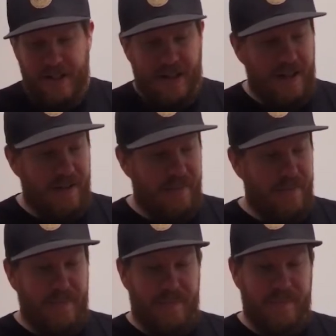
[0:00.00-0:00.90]
I'll
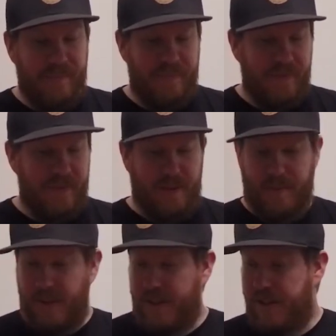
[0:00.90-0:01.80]

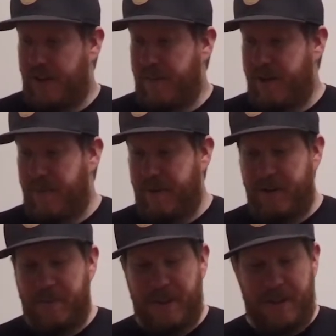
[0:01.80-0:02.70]
just open up a
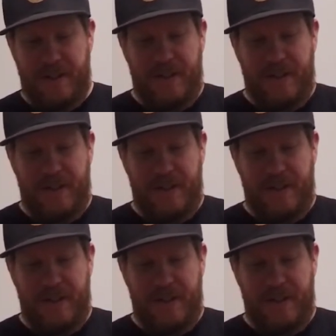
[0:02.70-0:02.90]
little bit.